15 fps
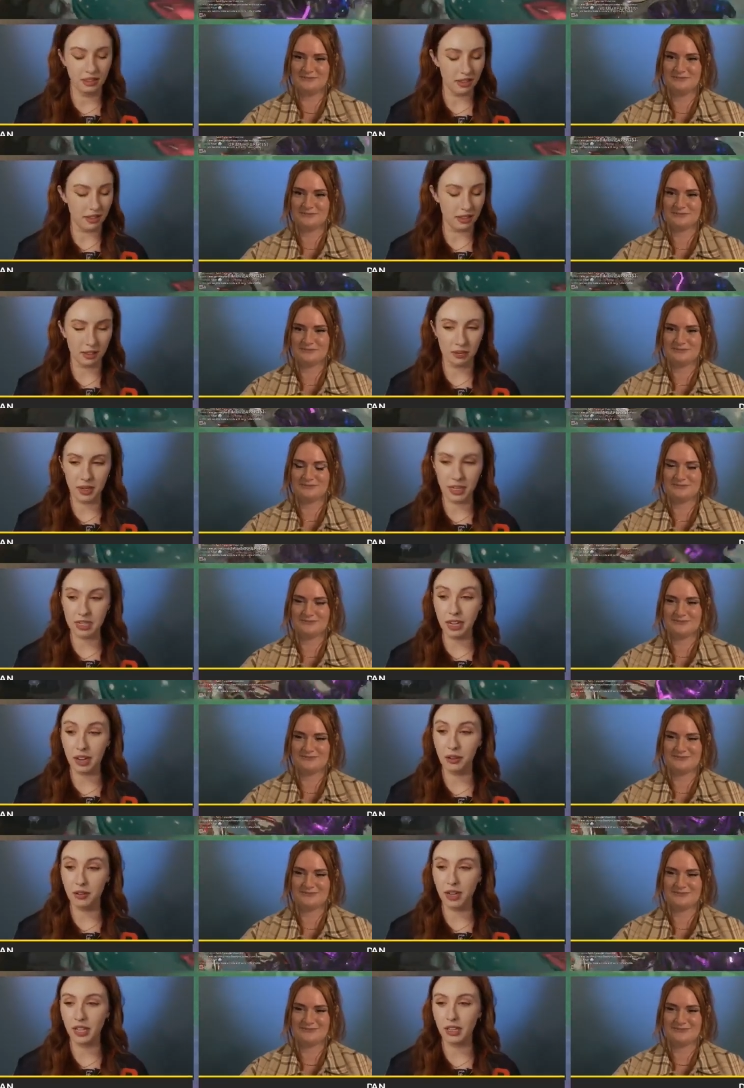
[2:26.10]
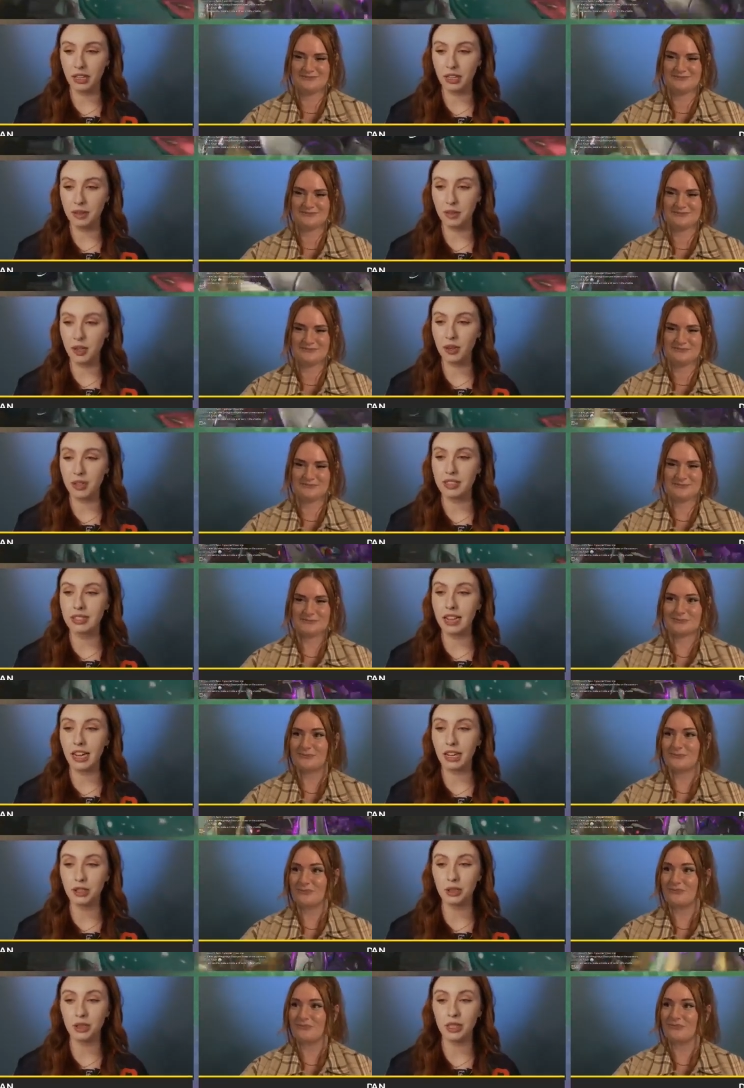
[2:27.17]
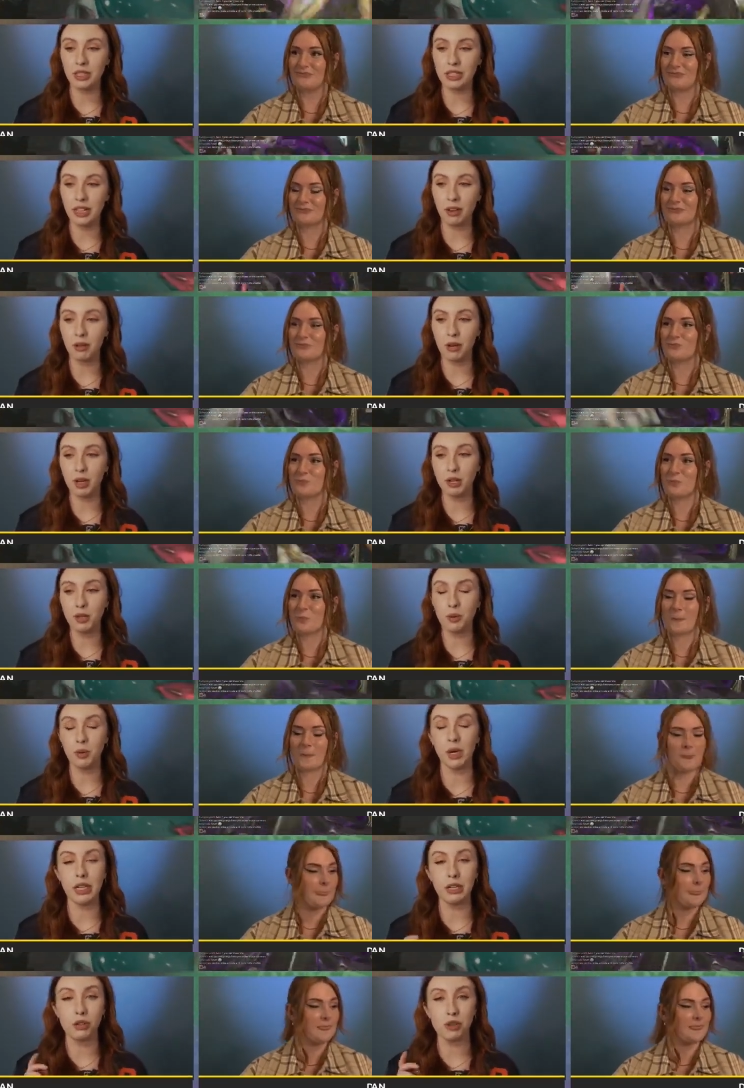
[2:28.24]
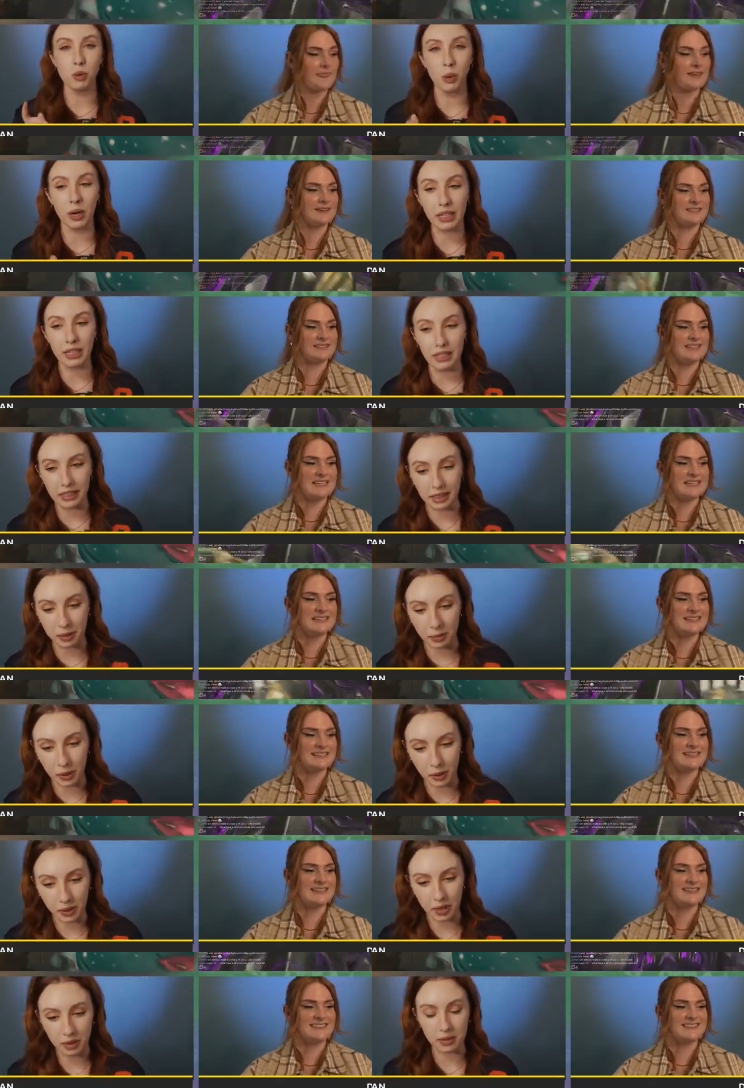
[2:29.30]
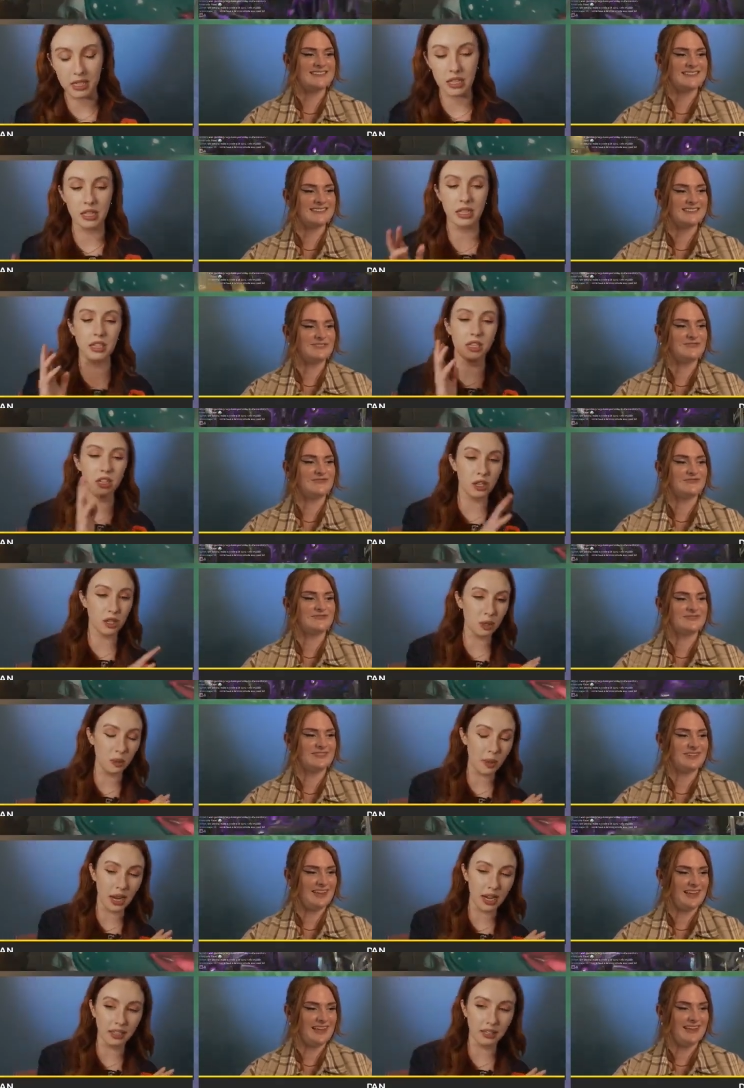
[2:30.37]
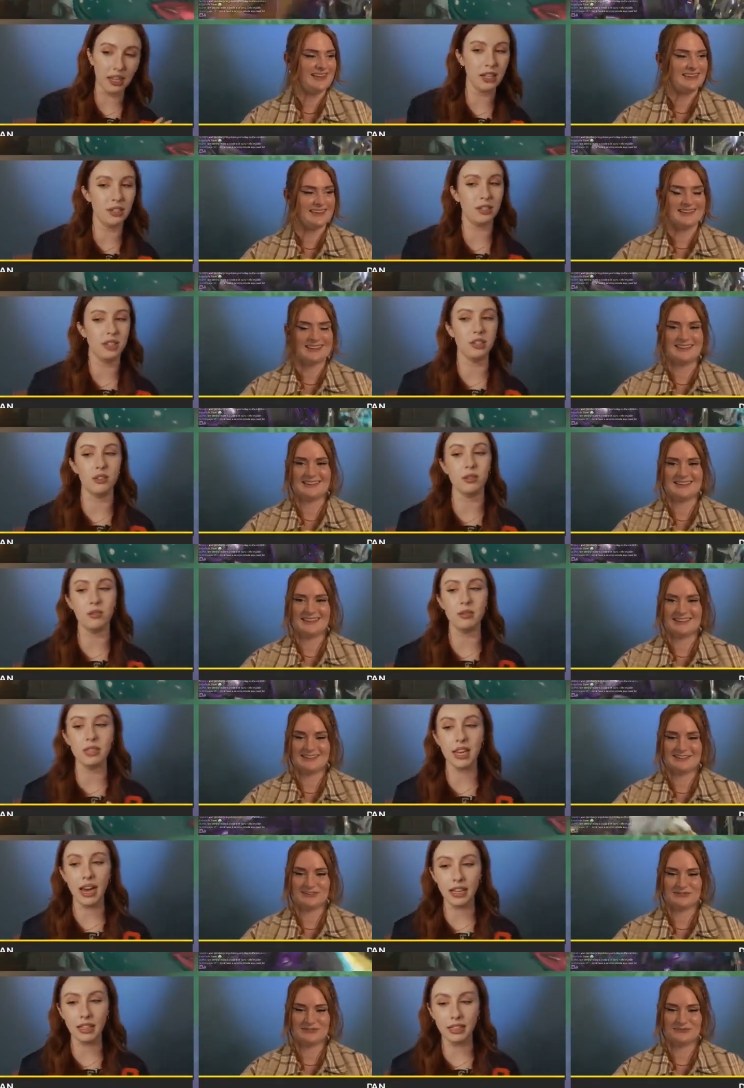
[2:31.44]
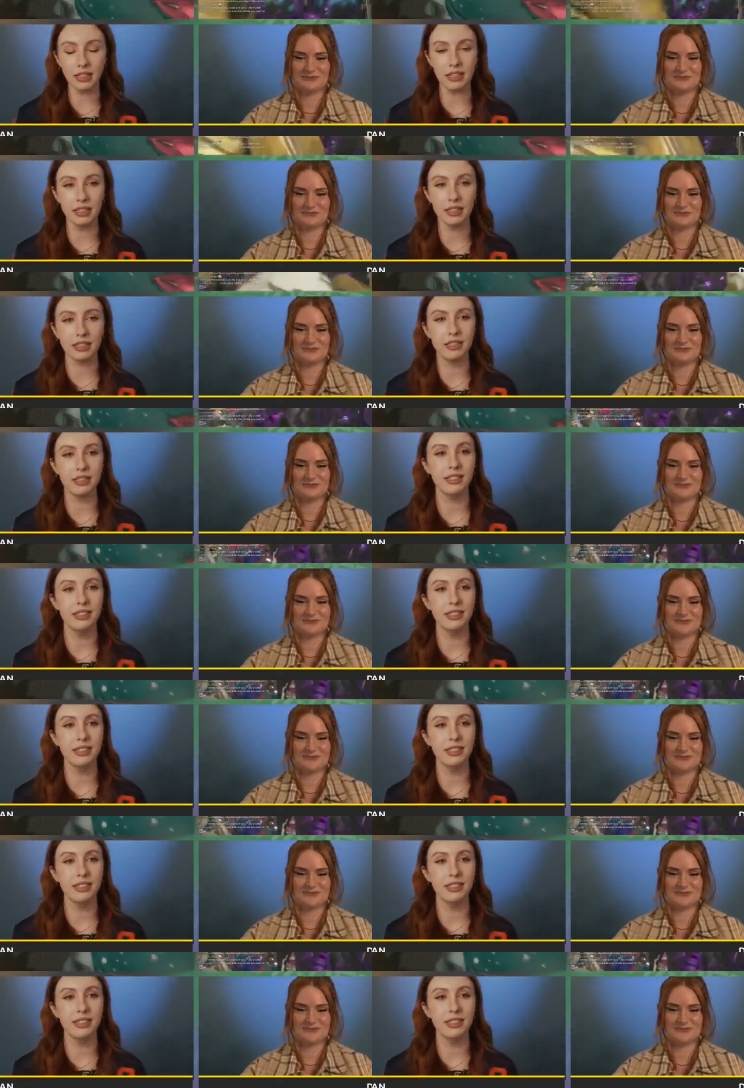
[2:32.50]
Speaker 1: Uh, someone asked, how do we get the emote? It's actually the TennoCon 2020 emote that was in the digital pack last year. So, so sadly. Time travel.